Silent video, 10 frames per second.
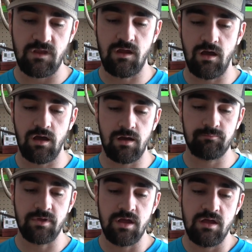
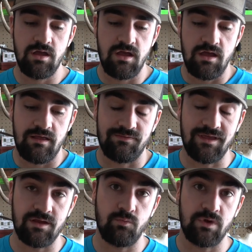
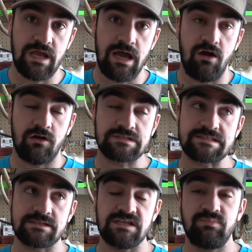Then we got our
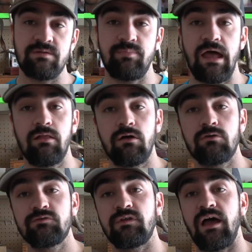sleeping
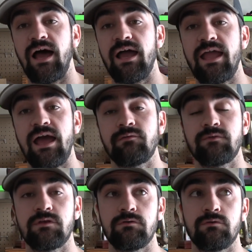pillows. I have
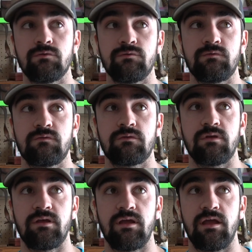used
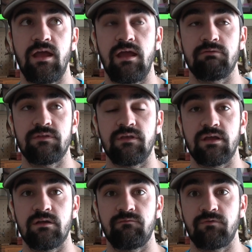
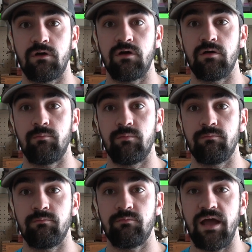everything
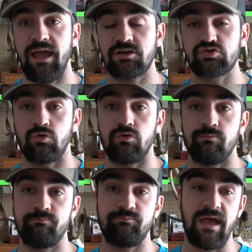from my
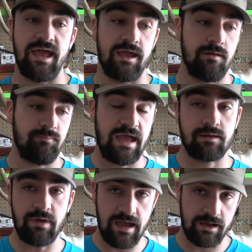actual
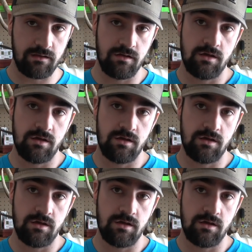backpack